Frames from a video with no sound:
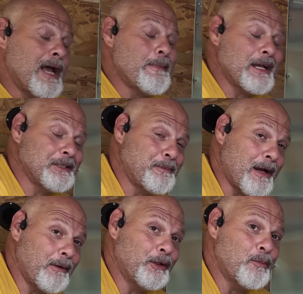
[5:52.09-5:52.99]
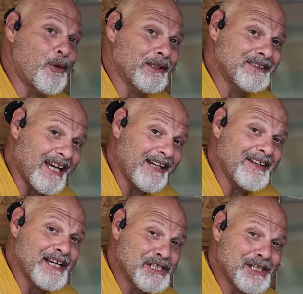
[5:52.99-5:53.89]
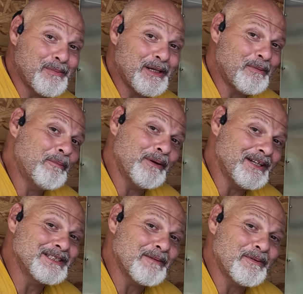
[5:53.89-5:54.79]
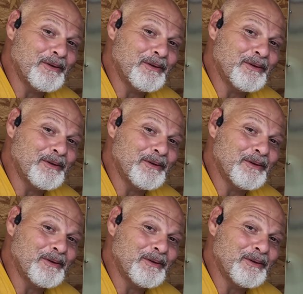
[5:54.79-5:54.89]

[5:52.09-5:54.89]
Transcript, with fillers: I'm actually probably a little more excited than I should be to be putting this up